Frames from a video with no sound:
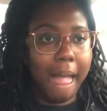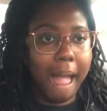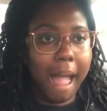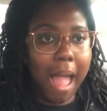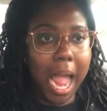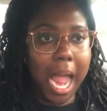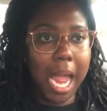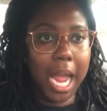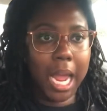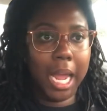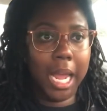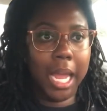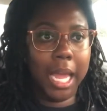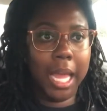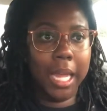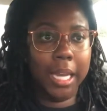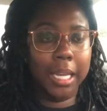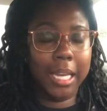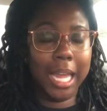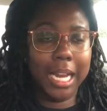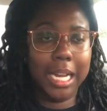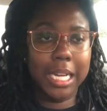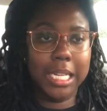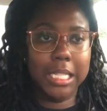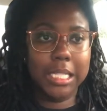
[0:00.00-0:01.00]
And
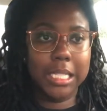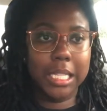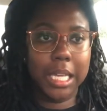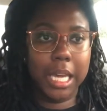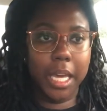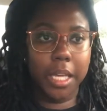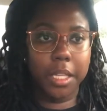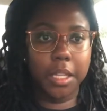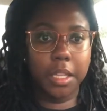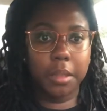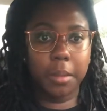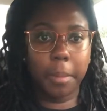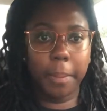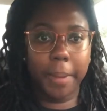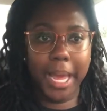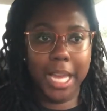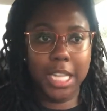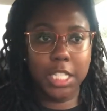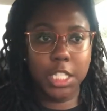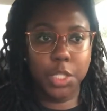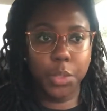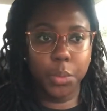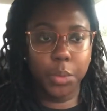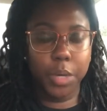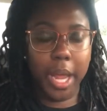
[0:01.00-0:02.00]
like I said, the
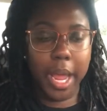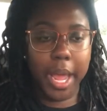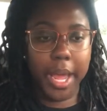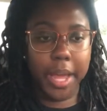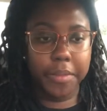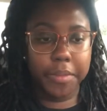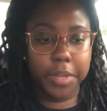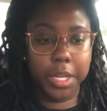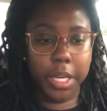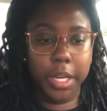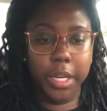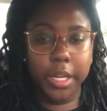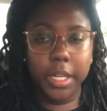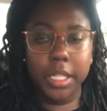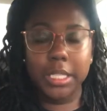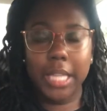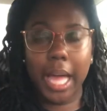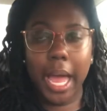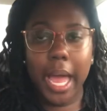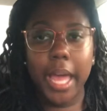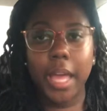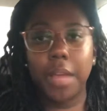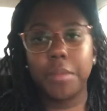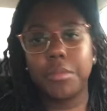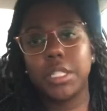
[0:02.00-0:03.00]
past two and a half years, I
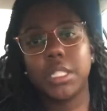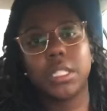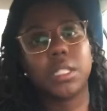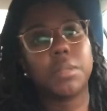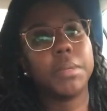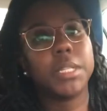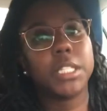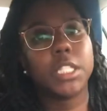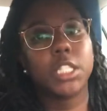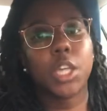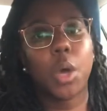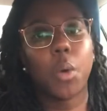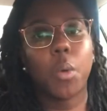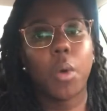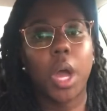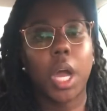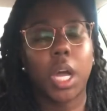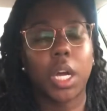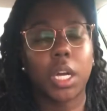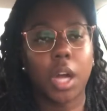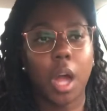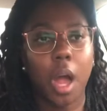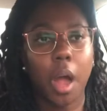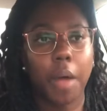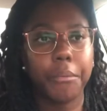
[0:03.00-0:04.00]
have just been so
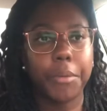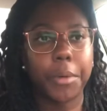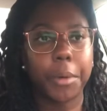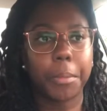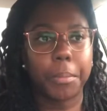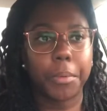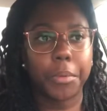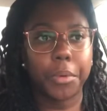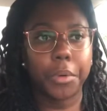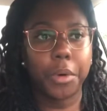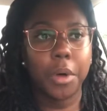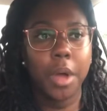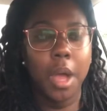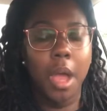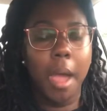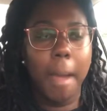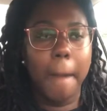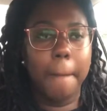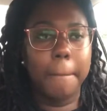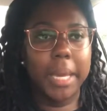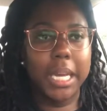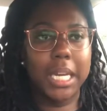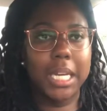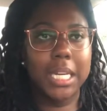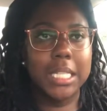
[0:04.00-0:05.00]
uncomfortable
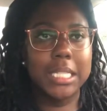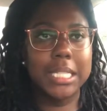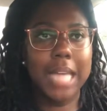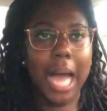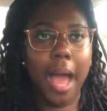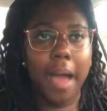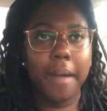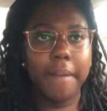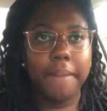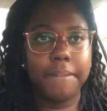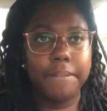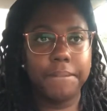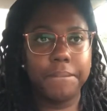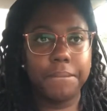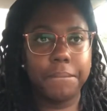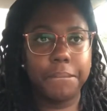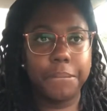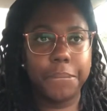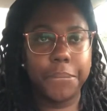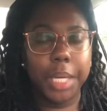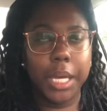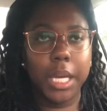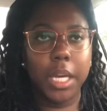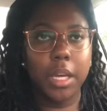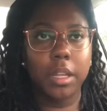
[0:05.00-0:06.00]
because I
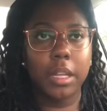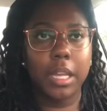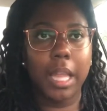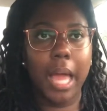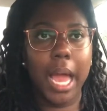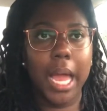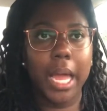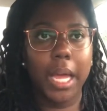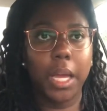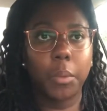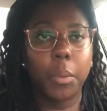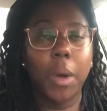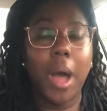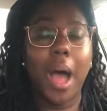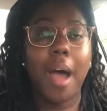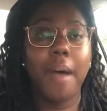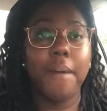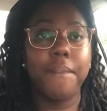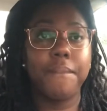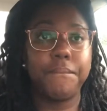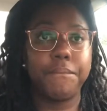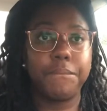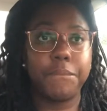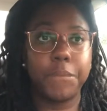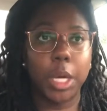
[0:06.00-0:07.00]
feel like, well, I
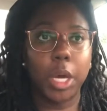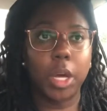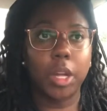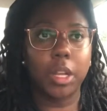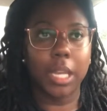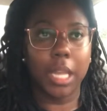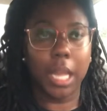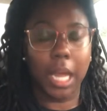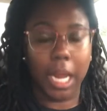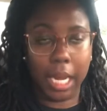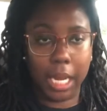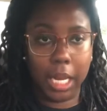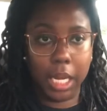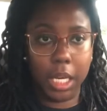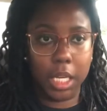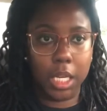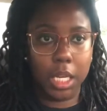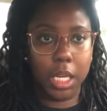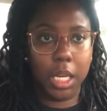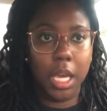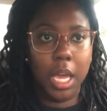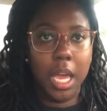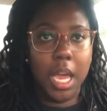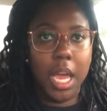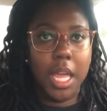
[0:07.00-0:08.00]
felt like
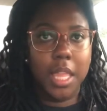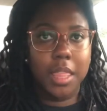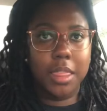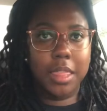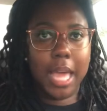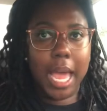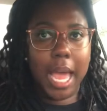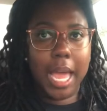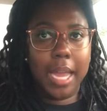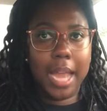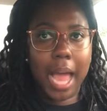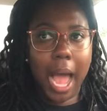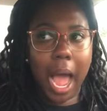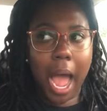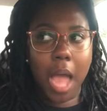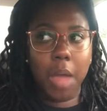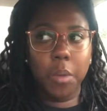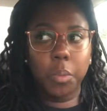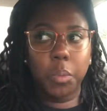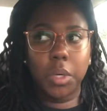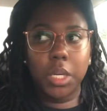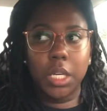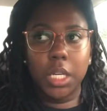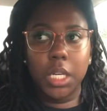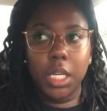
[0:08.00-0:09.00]
that I
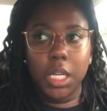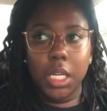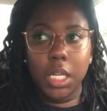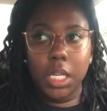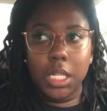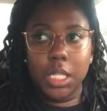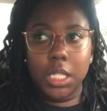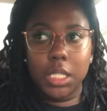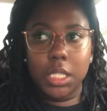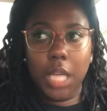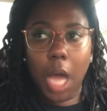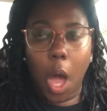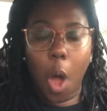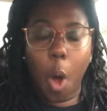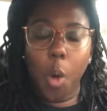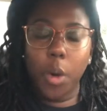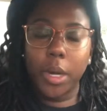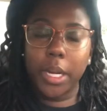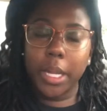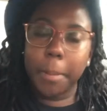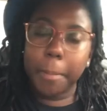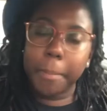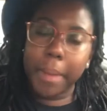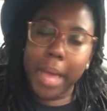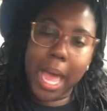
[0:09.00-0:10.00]
was
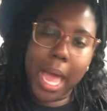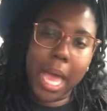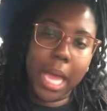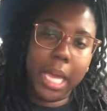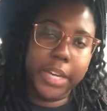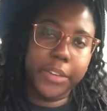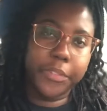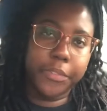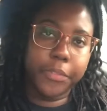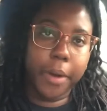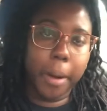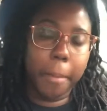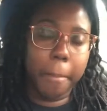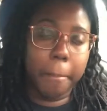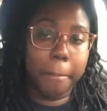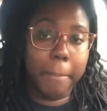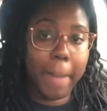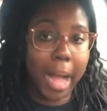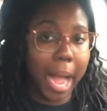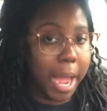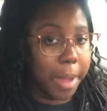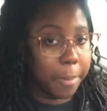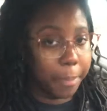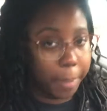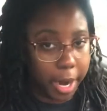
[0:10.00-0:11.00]
holding back from
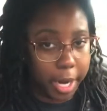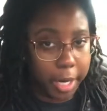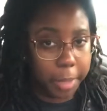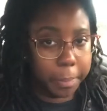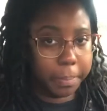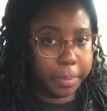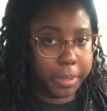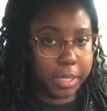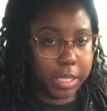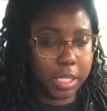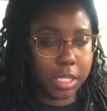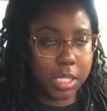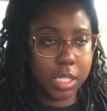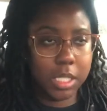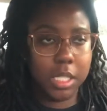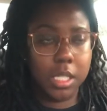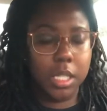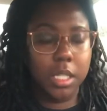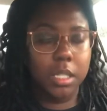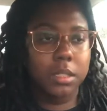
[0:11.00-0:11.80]
my purpose.